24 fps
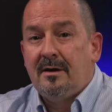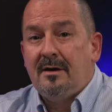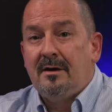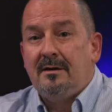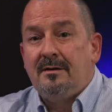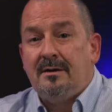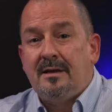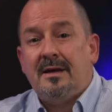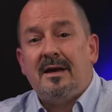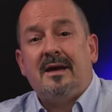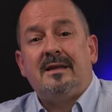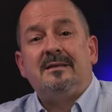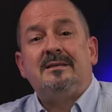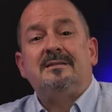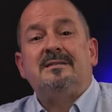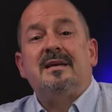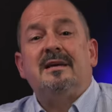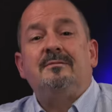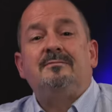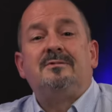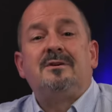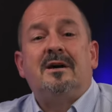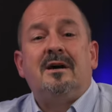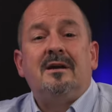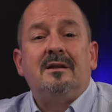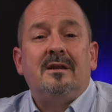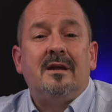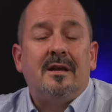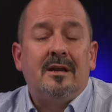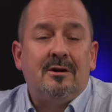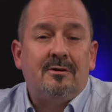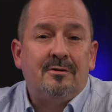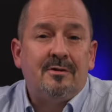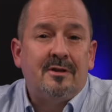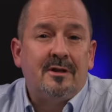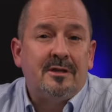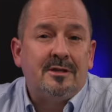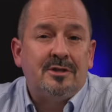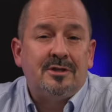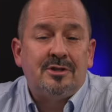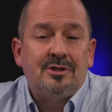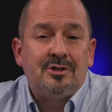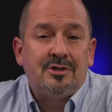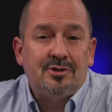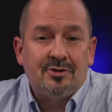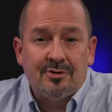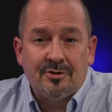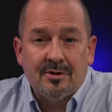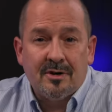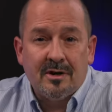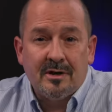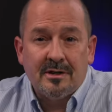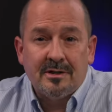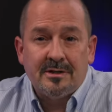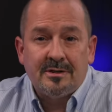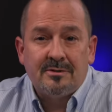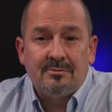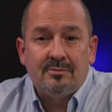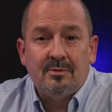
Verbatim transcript: Yet at the same time, they know that this journalist